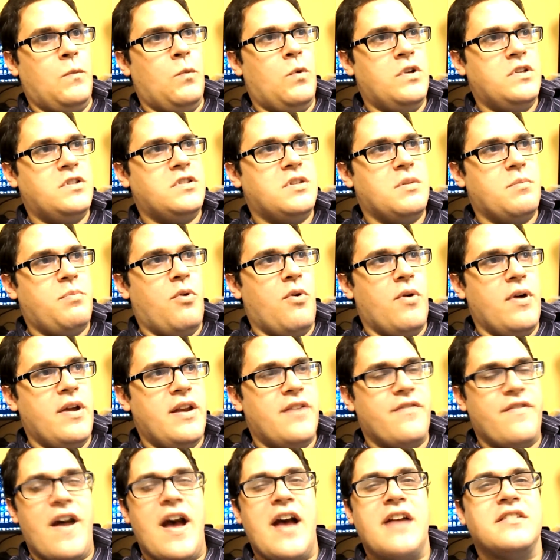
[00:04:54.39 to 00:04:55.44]
What's the
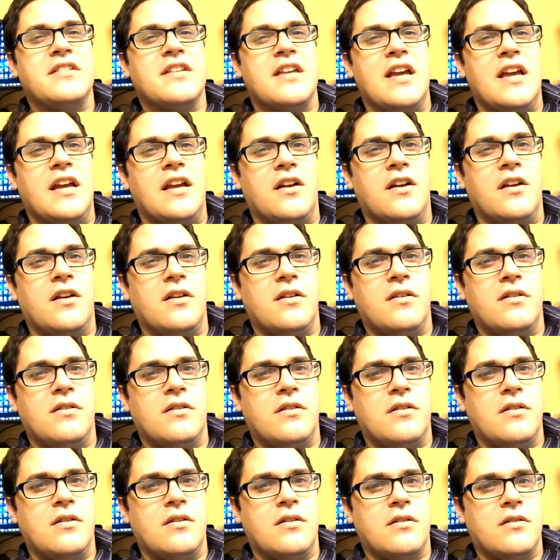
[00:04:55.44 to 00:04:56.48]
point of asking
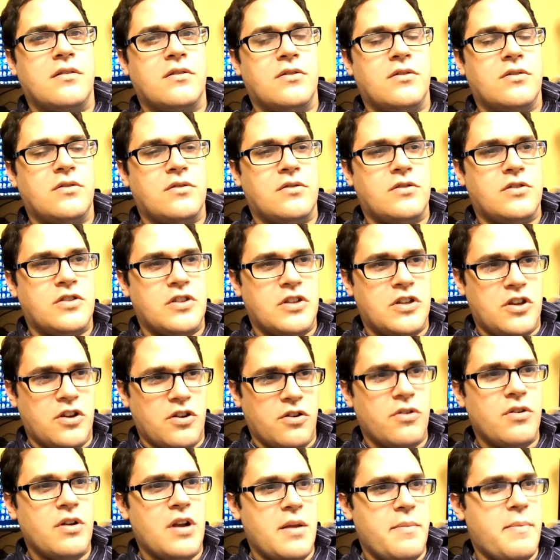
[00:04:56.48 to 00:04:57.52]

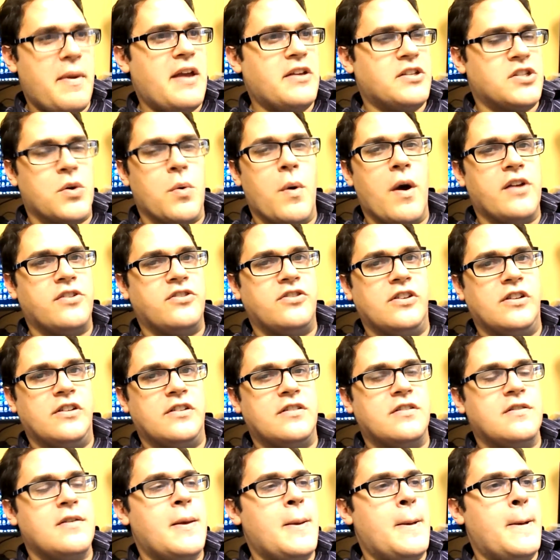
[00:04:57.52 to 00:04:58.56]
security-based
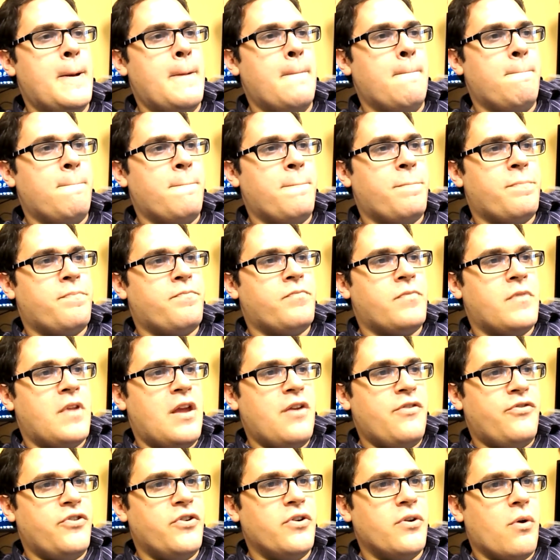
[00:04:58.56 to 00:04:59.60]
questions?
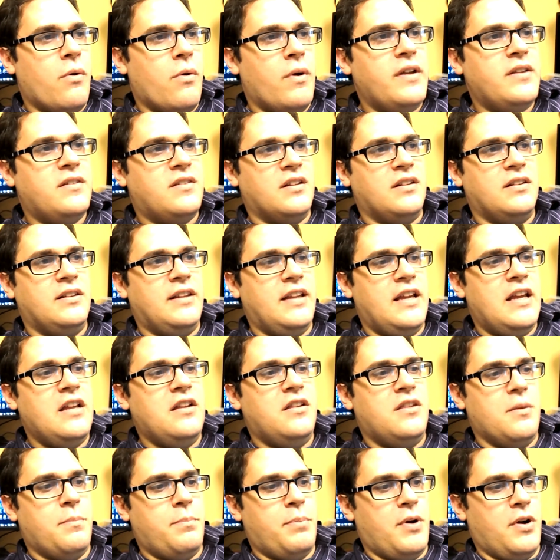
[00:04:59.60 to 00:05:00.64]
if you're going to
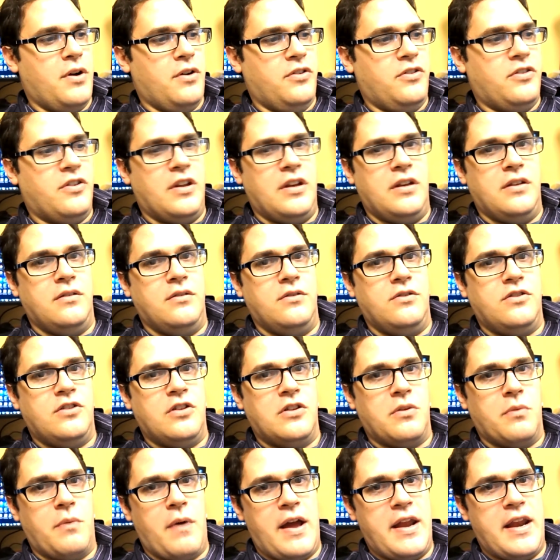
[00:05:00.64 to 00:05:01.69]
lead the person
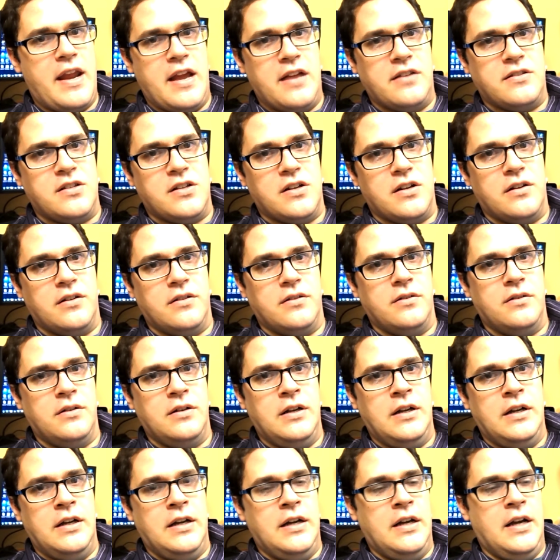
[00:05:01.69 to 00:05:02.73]
to the right answer.
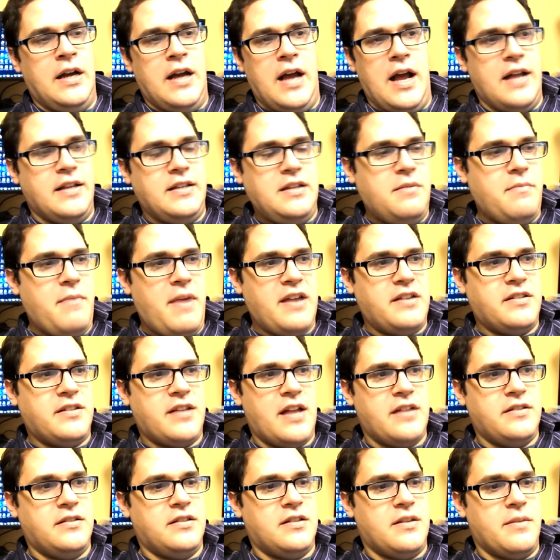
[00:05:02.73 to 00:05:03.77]
It didn't make
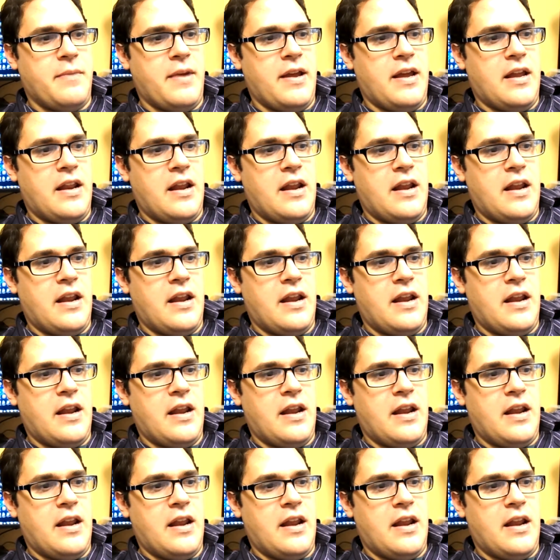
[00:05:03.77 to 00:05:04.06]
sense to me,